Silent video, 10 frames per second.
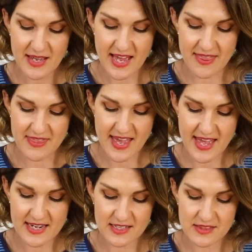and
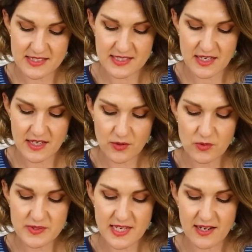then there's
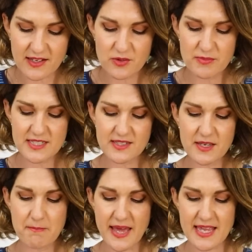also like almost like
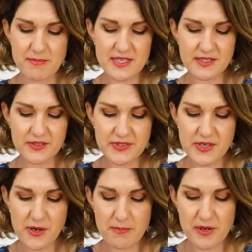a baby doll
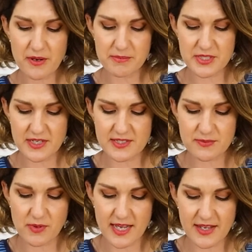top option
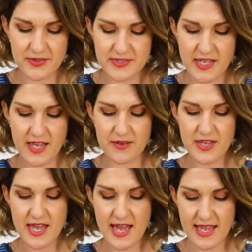as well. So
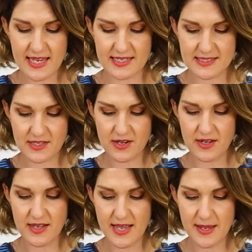it's
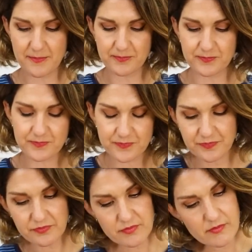got um,
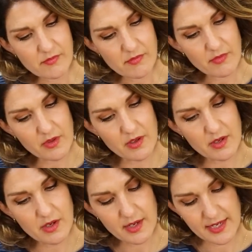
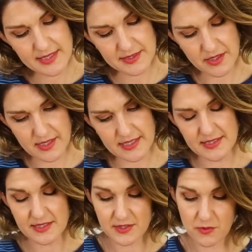it's got
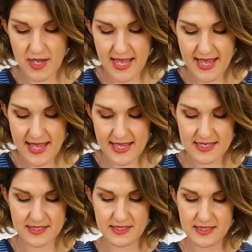it's a square
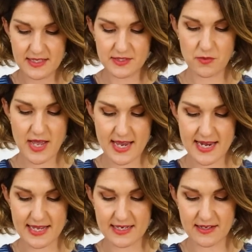a square
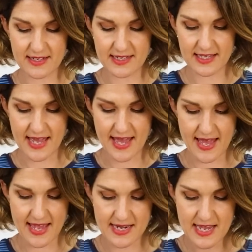neckline
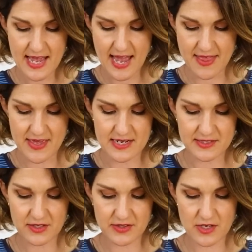again and then it's
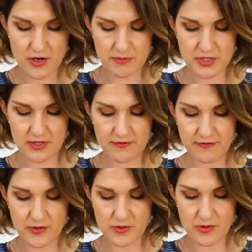got the option
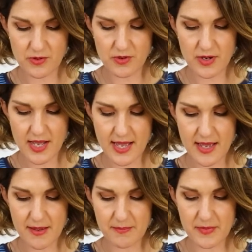for
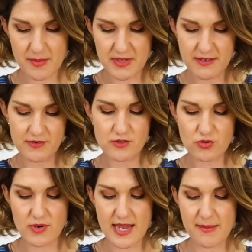um, a bit of a
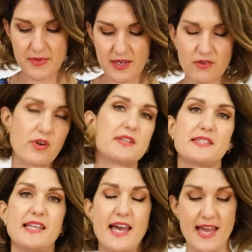trim across
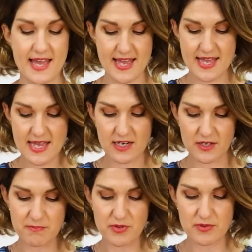there
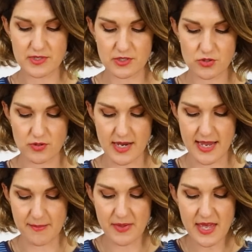like a border
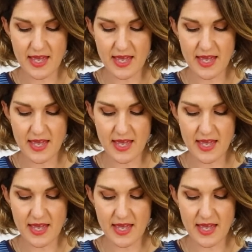trim